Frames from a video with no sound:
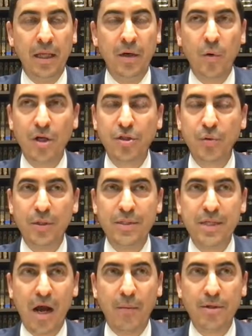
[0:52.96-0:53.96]
The question
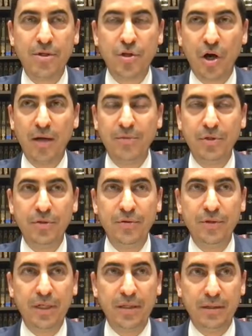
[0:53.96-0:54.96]
was, how much time do
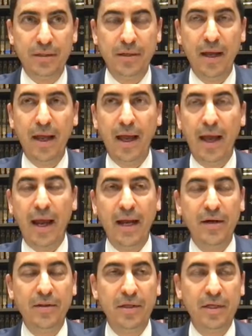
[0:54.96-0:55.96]
you need?
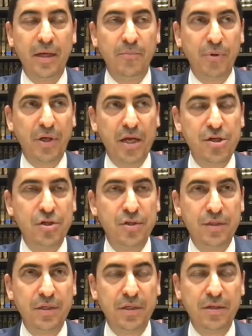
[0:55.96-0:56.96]
And the
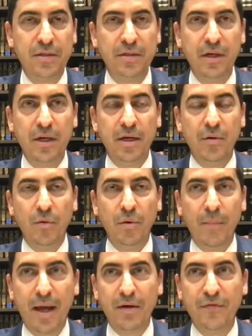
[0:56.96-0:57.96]
implications here were
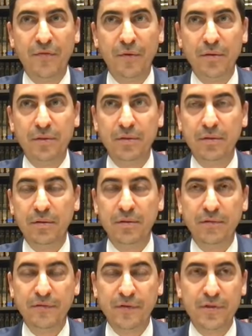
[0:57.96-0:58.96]
manifold.
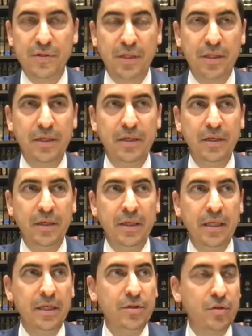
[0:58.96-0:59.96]
Firstly,
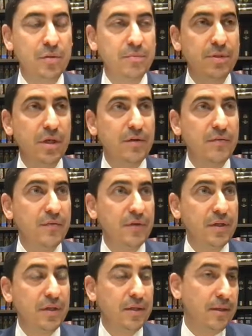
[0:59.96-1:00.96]
in terms of
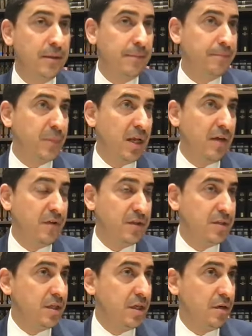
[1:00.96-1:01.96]
if
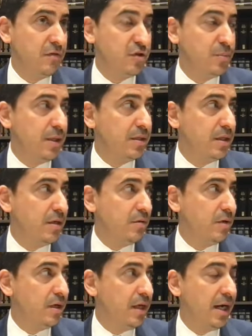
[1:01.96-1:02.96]
it's a year of
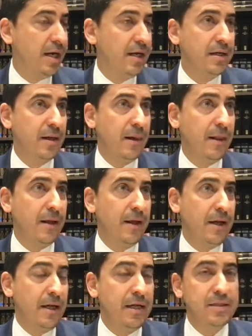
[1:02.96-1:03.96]
Shemitah or not
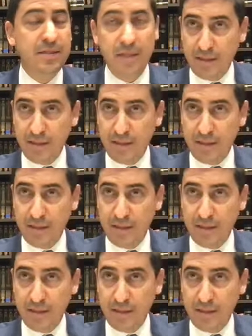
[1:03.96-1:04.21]
is